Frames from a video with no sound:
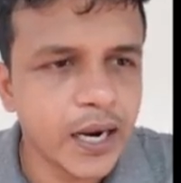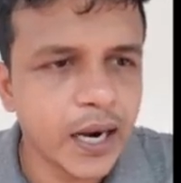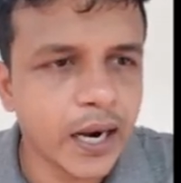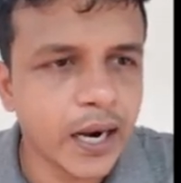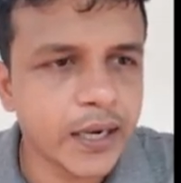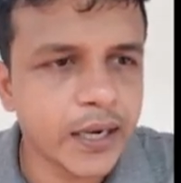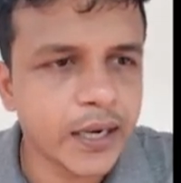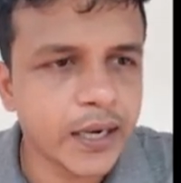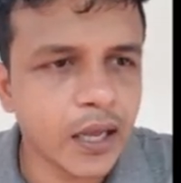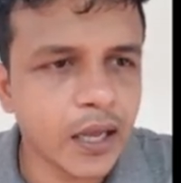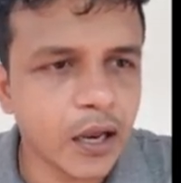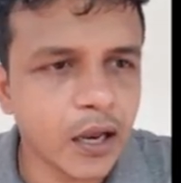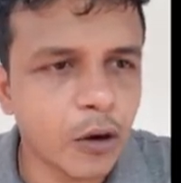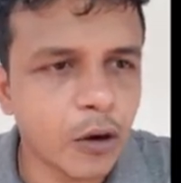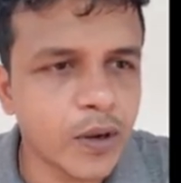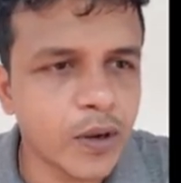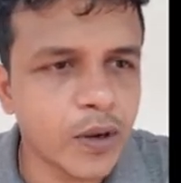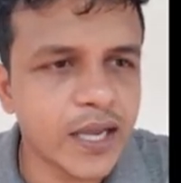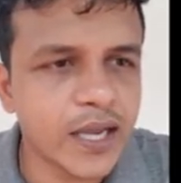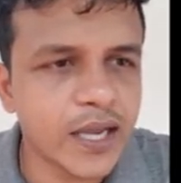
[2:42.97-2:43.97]
and along
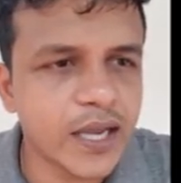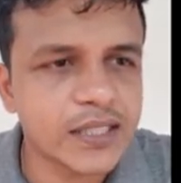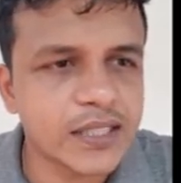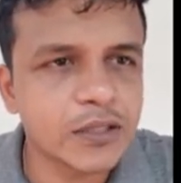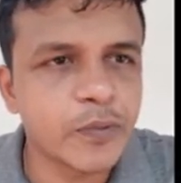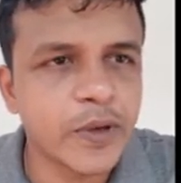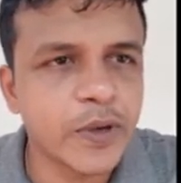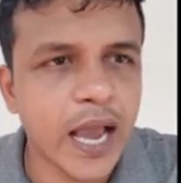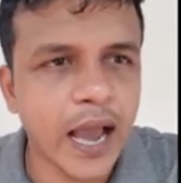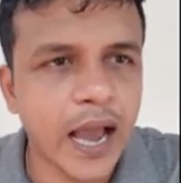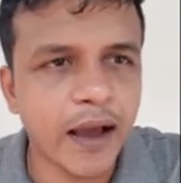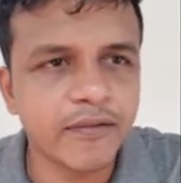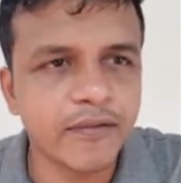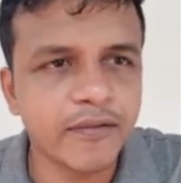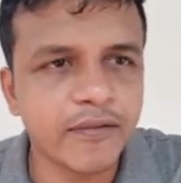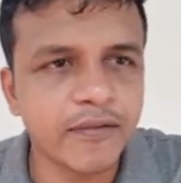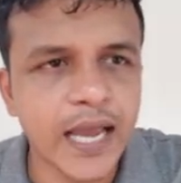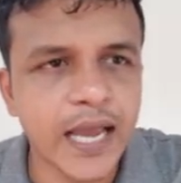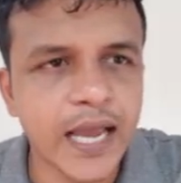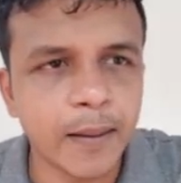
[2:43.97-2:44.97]
y-axis we have
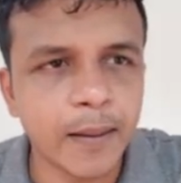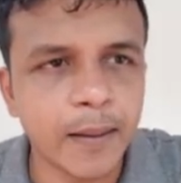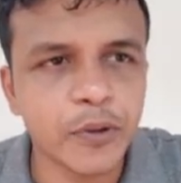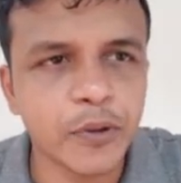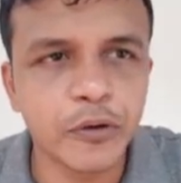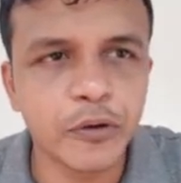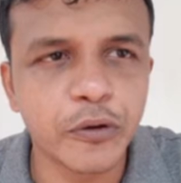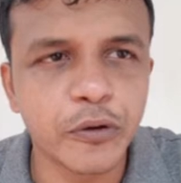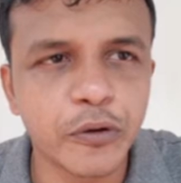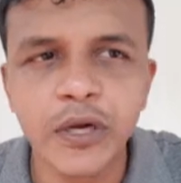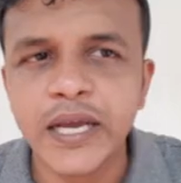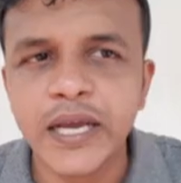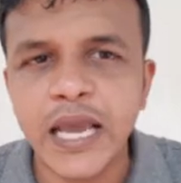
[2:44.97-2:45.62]
the amplitude